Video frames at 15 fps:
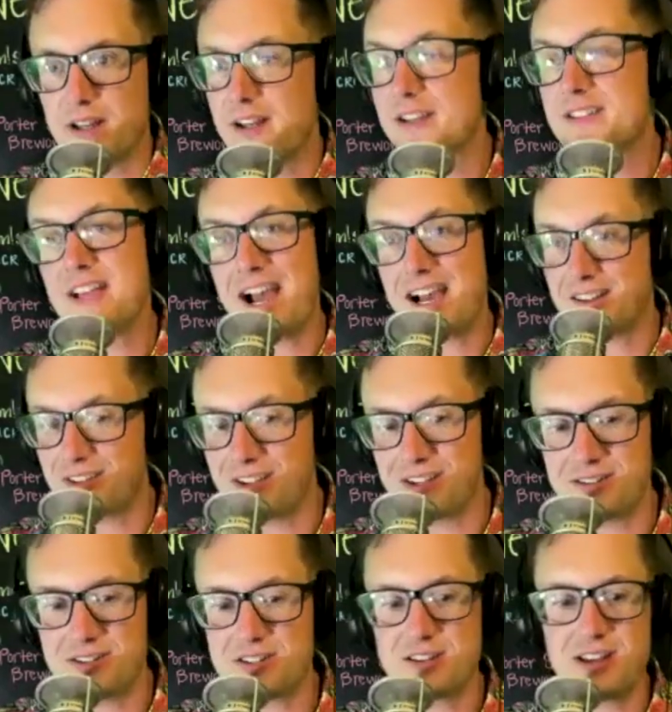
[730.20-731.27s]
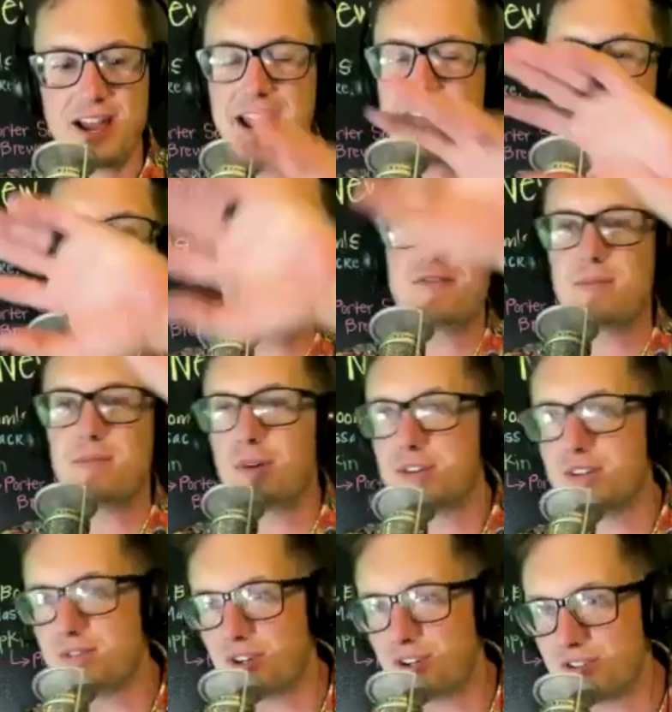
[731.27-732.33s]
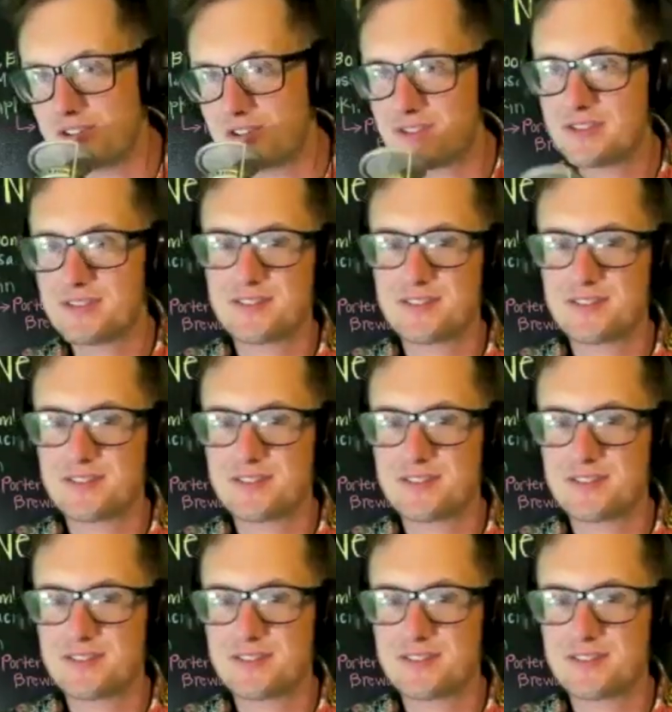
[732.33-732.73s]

but exactly. Just hand wave multiverse.